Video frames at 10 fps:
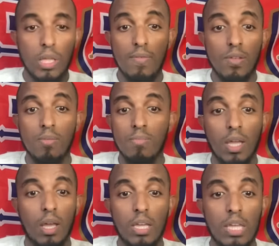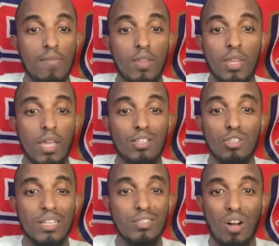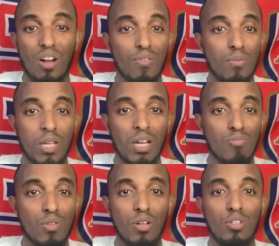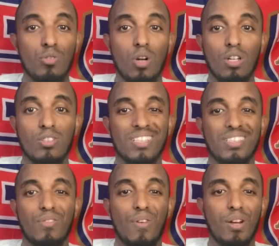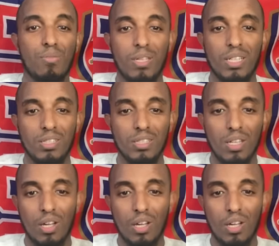Even they tried to offer Mikel Merino a new contract in the final minutes